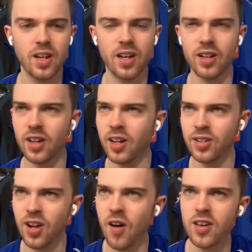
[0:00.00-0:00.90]
at
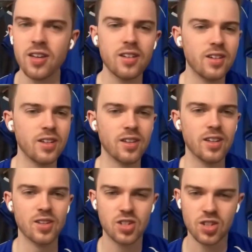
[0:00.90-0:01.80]
night
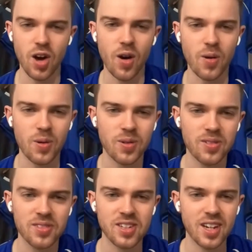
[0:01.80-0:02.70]
in the snow,
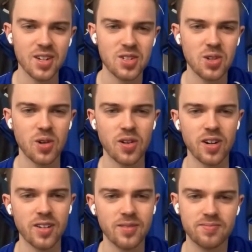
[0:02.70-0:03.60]
Zigic
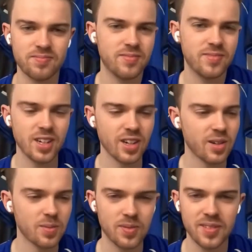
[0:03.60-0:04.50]
scoring, you
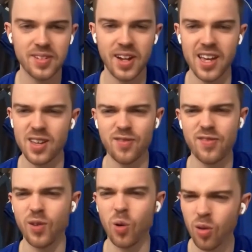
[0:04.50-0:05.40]
know,
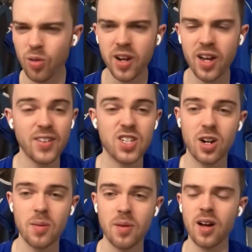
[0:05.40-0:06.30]
84th minute. I've actually
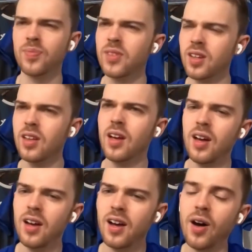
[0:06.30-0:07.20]
got a
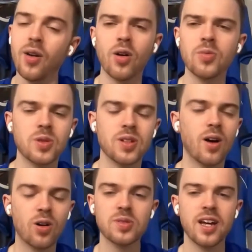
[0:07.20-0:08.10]
oh no,
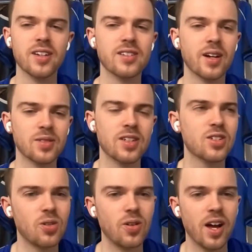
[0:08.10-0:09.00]
I'll come to that in a sec. Zigic
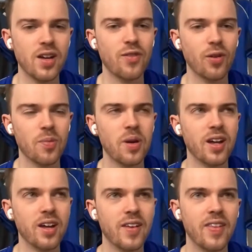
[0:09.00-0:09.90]
scoring 84th
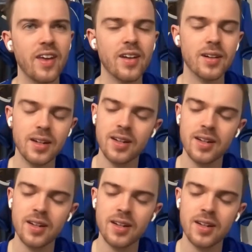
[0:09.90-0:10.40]
minute, and then